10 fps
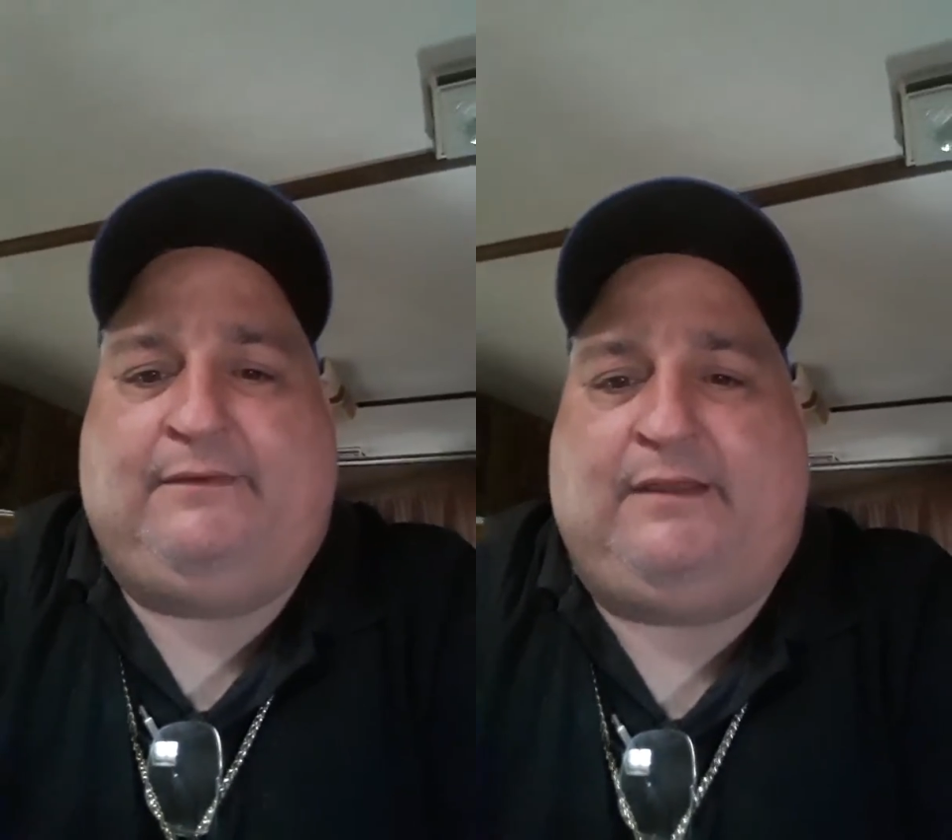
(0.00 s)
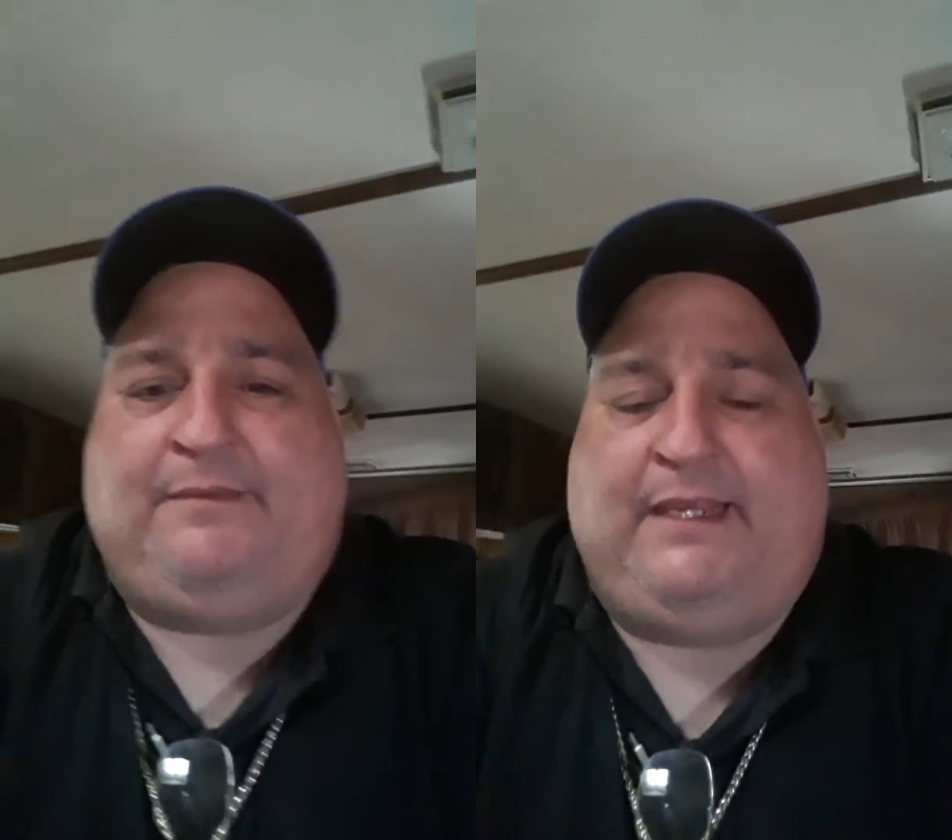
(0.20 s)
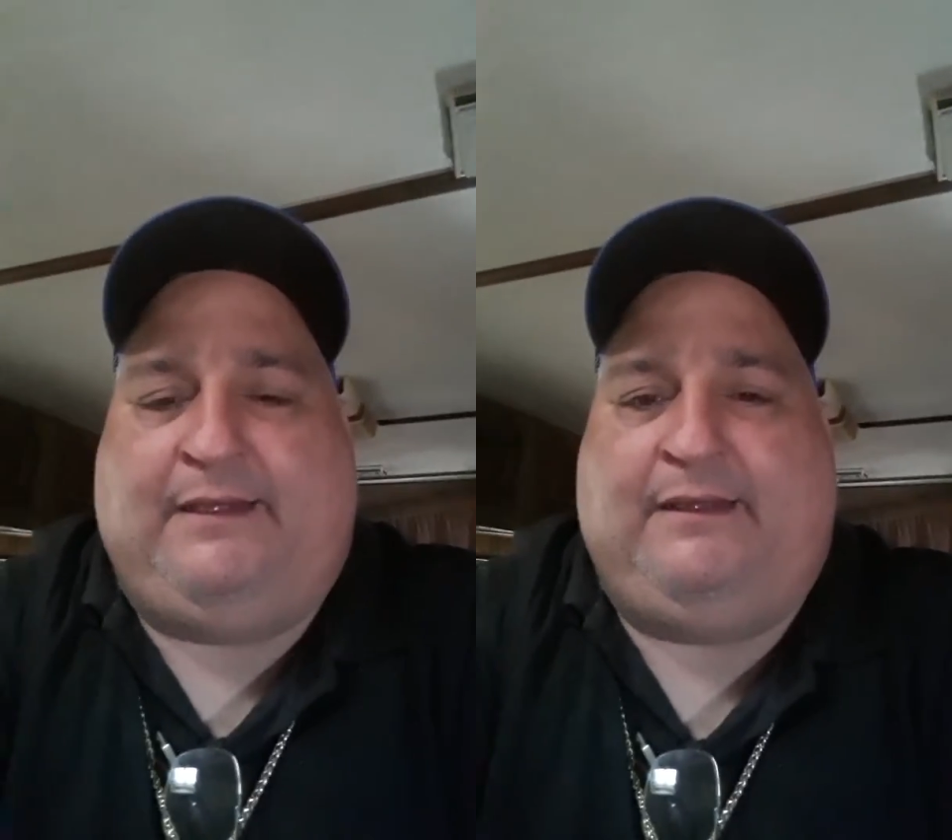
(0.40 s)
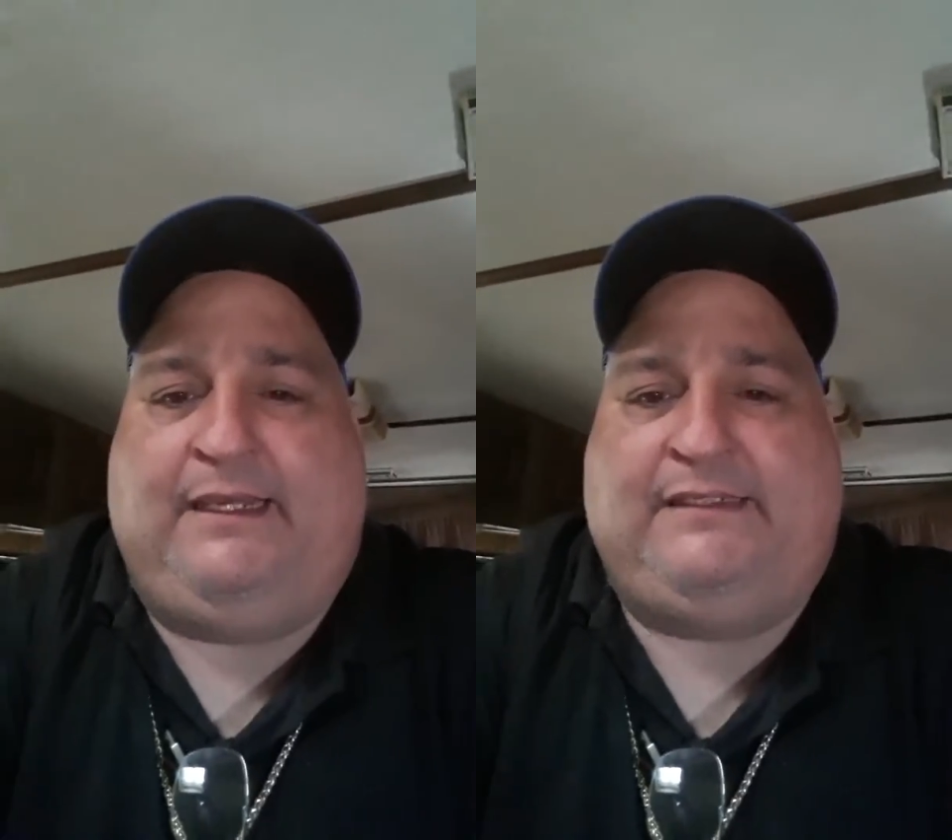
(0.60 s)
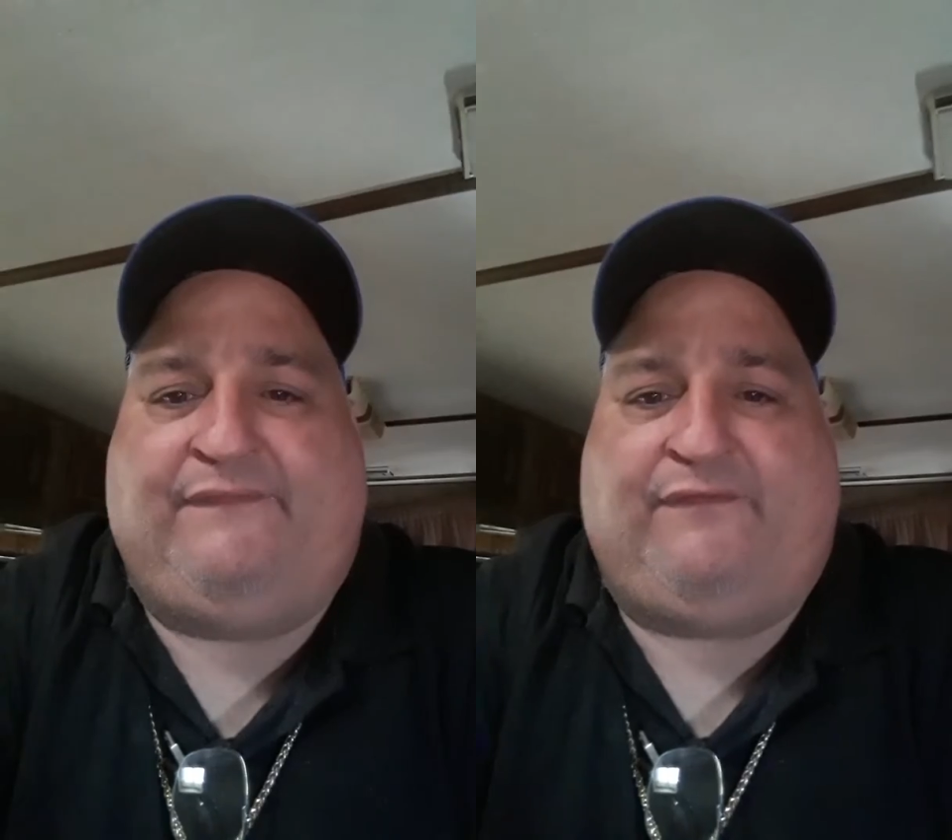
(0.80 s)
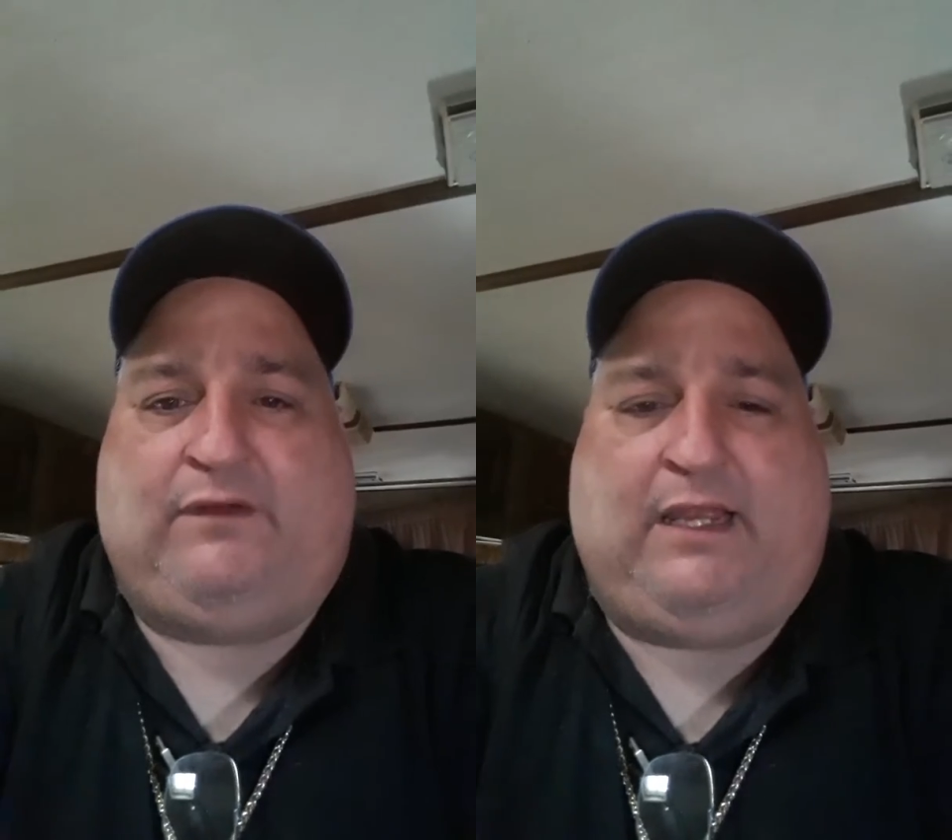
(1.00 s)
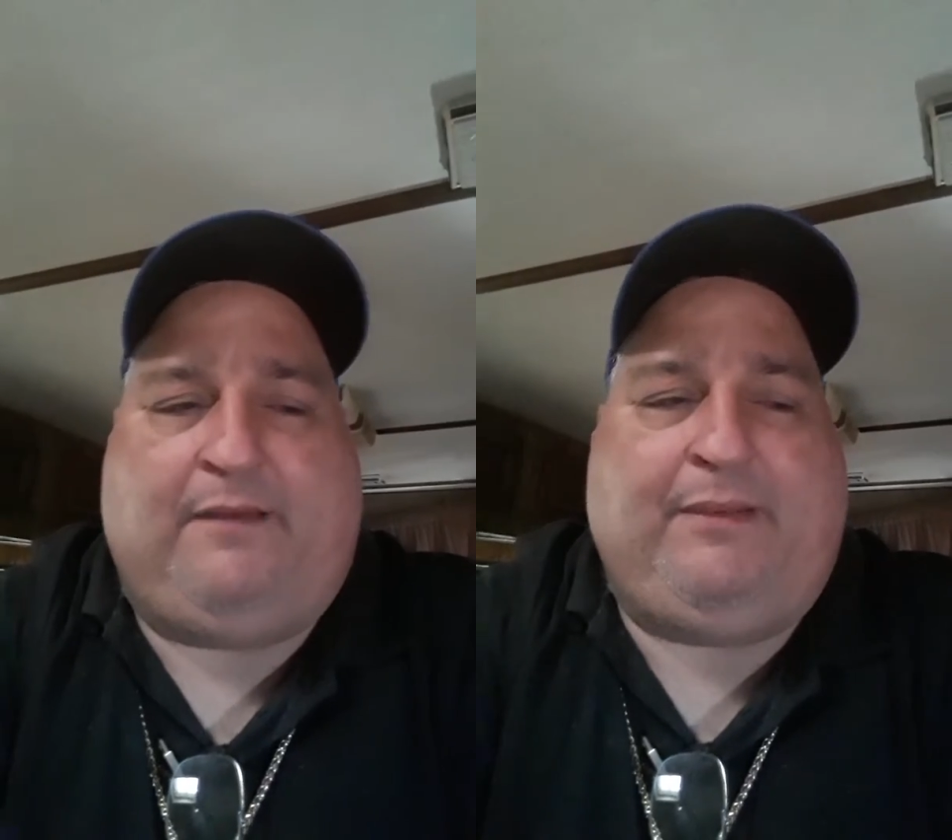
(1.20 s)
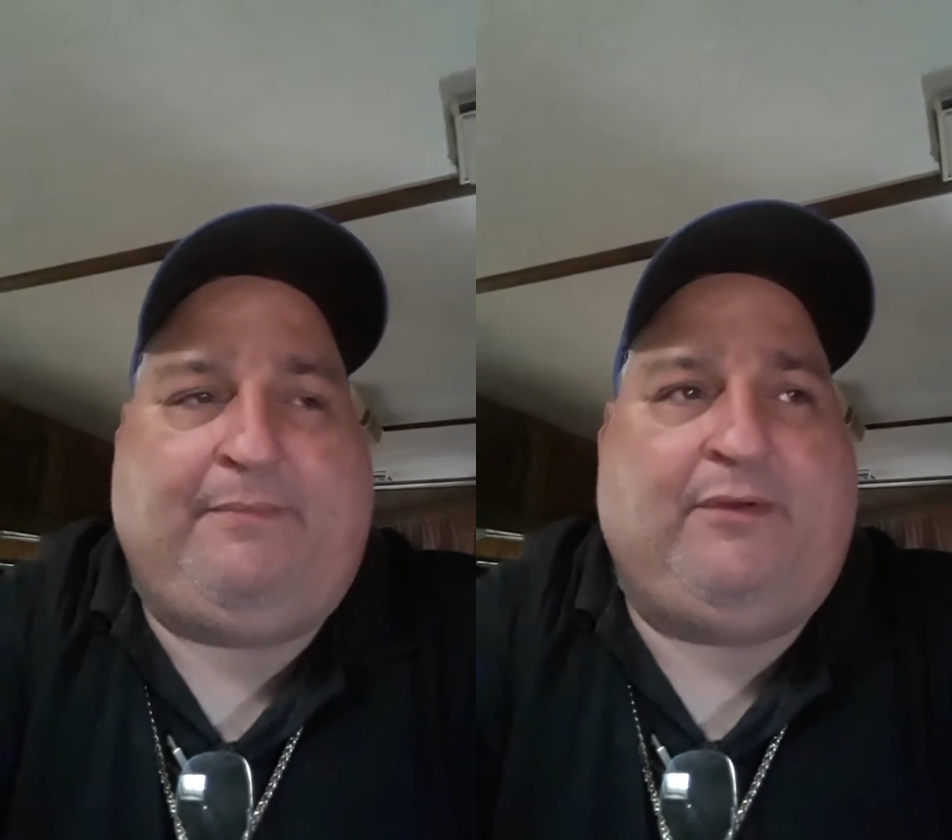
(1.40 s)
I mean, easy for a lot
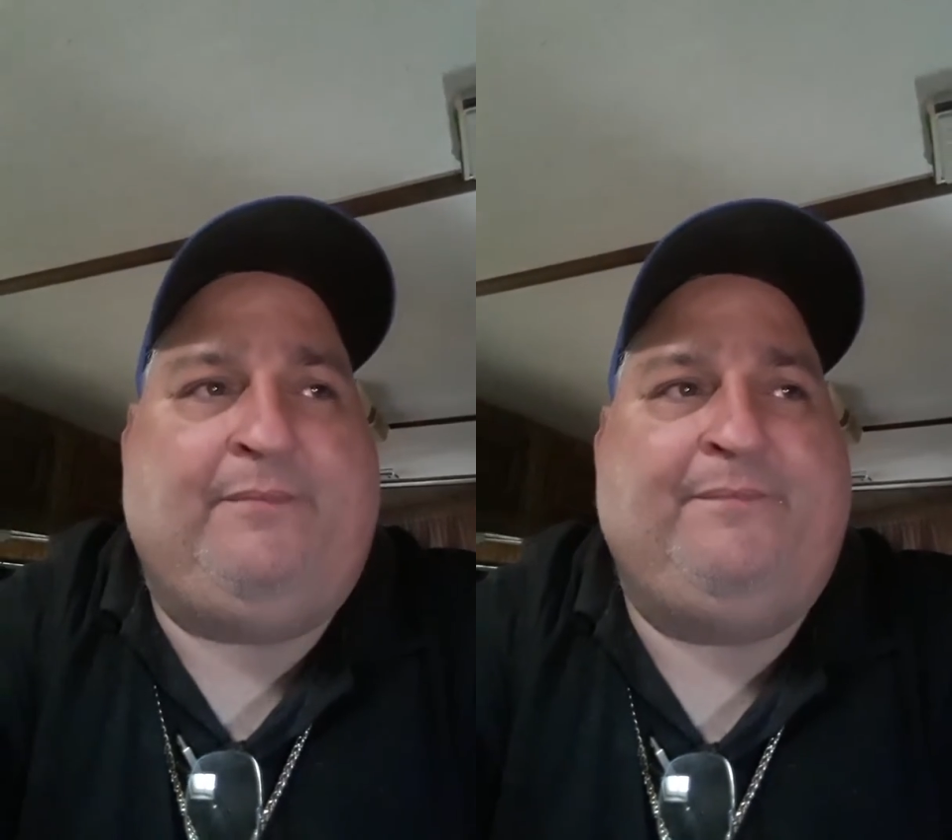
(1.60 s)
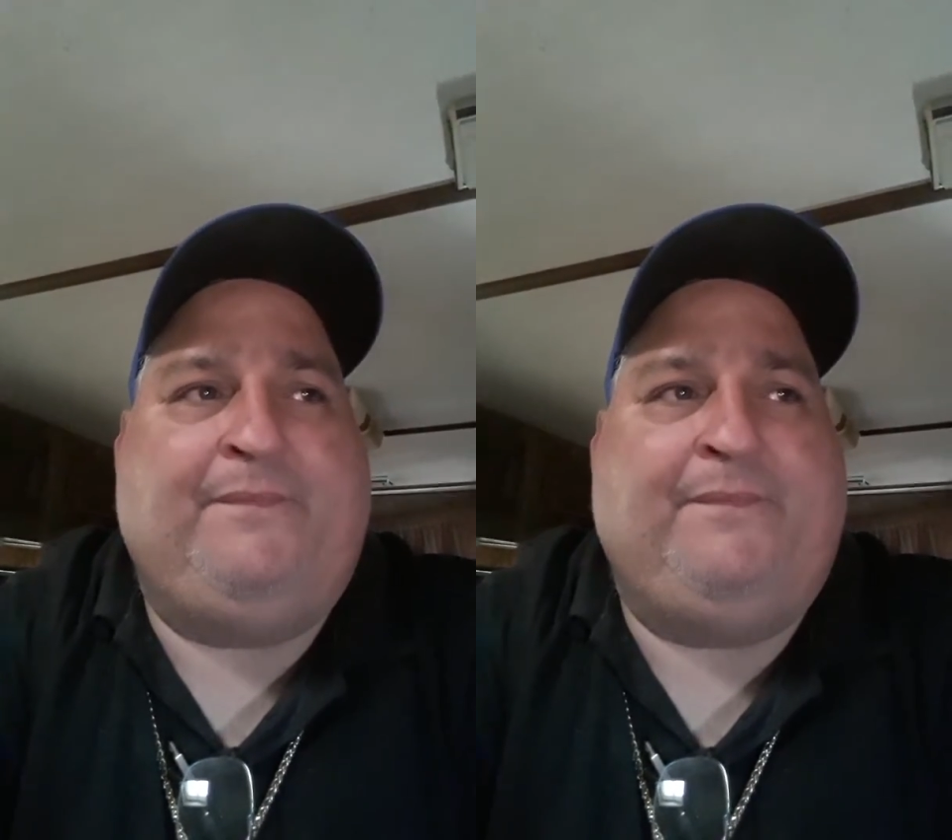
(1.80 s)
of people.